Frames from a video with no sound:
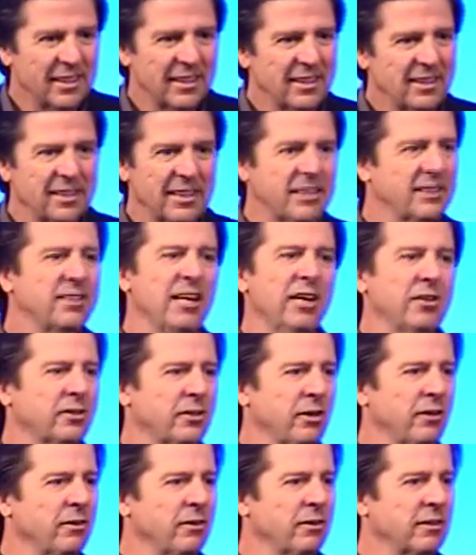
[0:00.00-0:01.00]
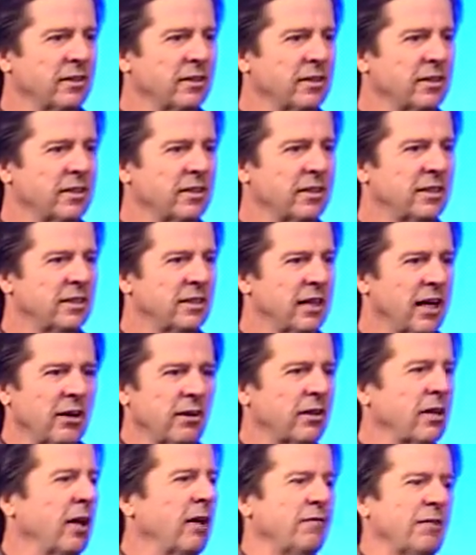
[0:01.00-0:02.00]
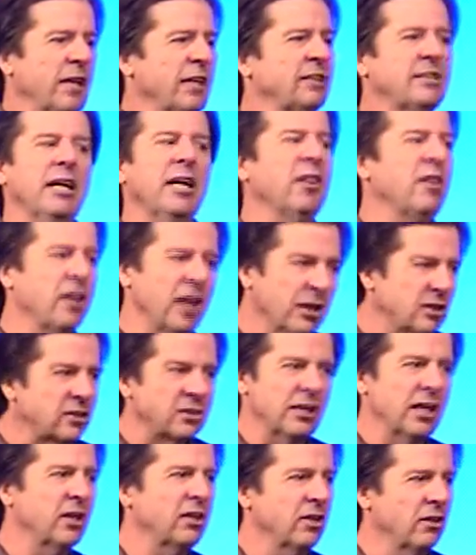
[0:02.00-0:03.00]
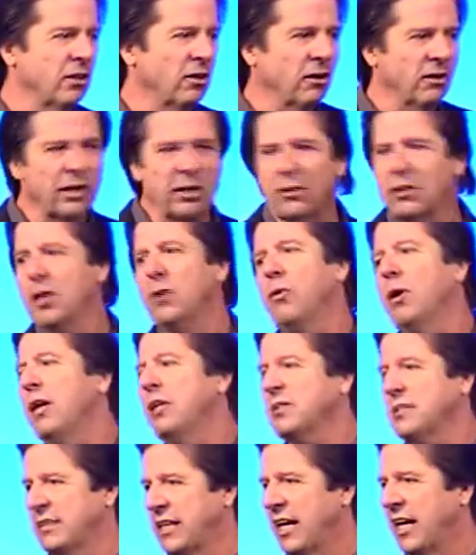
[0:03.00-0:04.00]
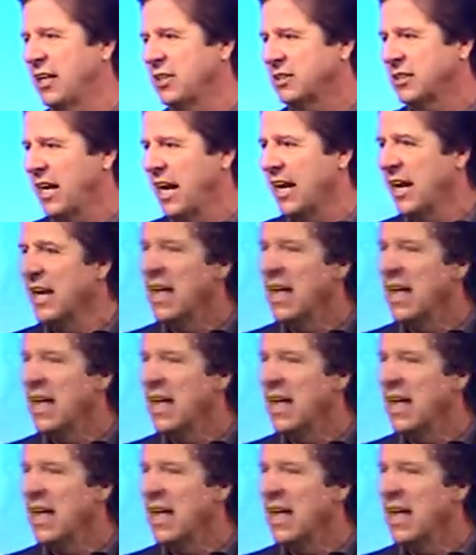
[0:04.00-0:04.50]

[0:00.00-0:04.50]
said, That's not true. I don't care if they say, Thus saith the Lord. I don't care what it sounds like.